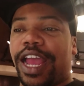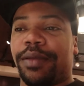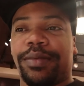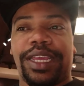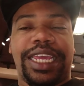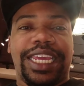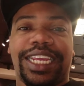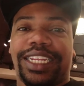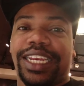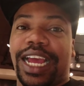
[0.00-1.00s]
app,
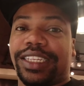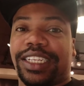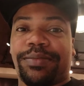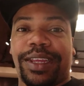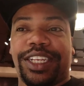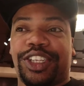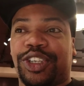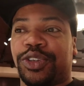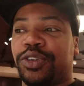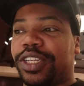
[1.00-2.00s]
it did not display these
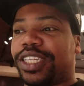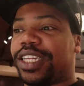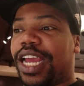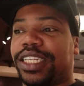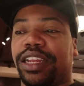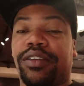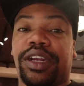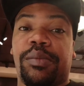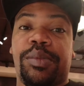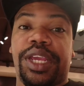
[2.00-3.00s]
shoes as, as they were going
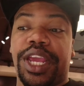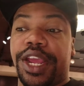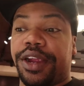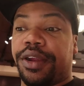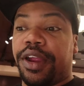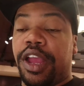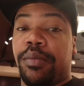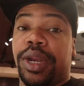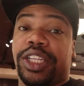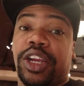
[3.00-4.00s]
to be here.
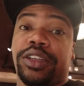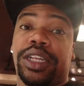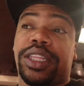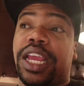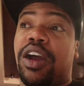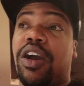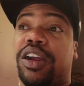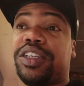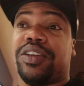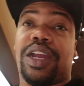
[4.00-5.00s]
But it turns out they
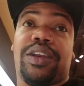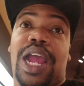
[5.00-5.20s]
are, so I don't